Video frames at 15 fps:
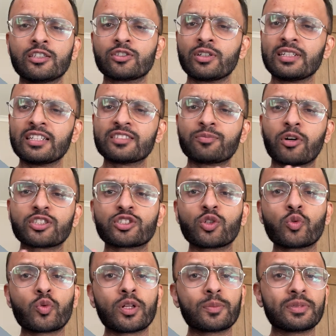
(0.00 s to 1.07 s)
So in this module,
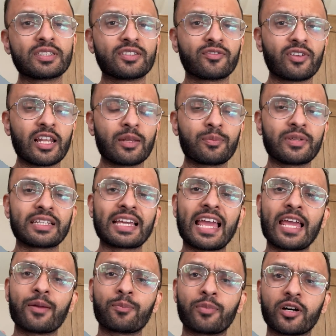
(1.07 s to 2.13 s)
we'll be developing
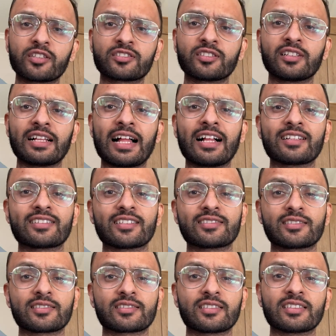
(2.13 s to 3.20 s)
a personal health
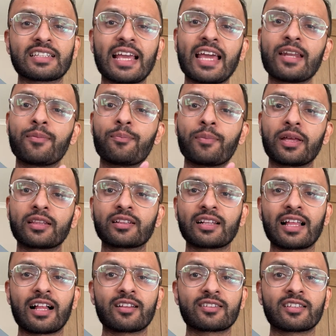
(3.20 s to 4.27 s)
assistant and mental
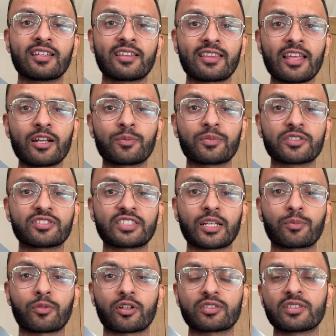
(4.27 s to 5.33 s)
health therapist
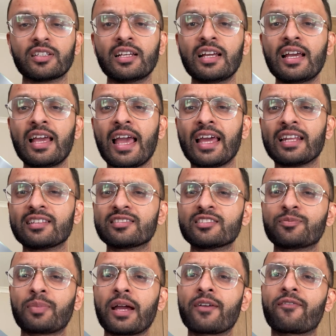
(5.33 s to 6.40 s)
chatbot. And this is
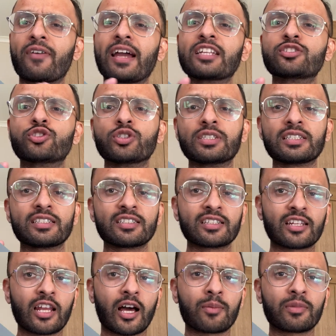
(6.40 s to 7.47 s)
by fine-tuning
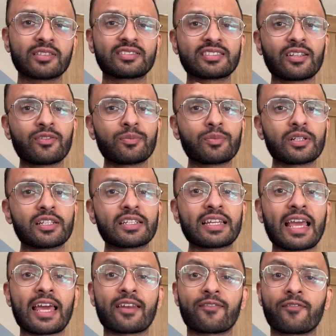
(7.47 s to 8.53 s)
Llama 7 billion
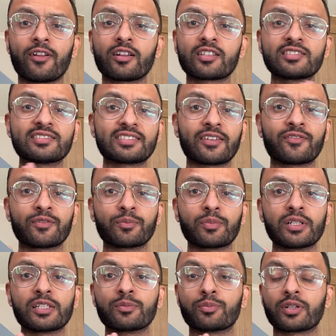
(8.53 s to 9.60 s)
and Falcon 7
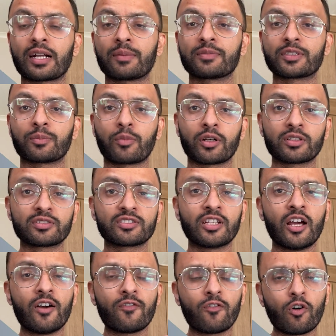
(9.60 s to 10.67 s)
billion parameter models
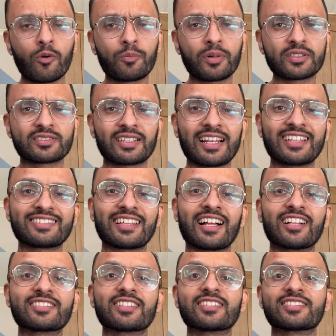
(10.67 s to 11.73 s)
for personalized
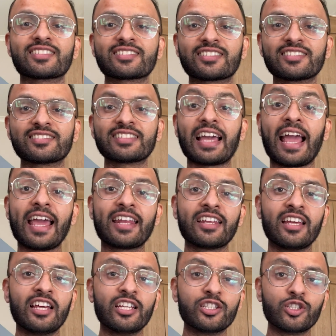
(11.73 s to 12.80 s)
health assistance and
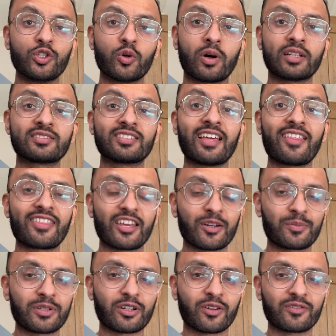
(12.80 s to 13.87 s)
nuanced
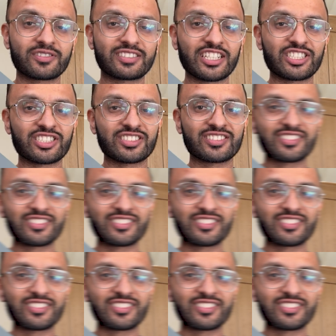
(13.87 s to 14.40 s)
therapy conversations.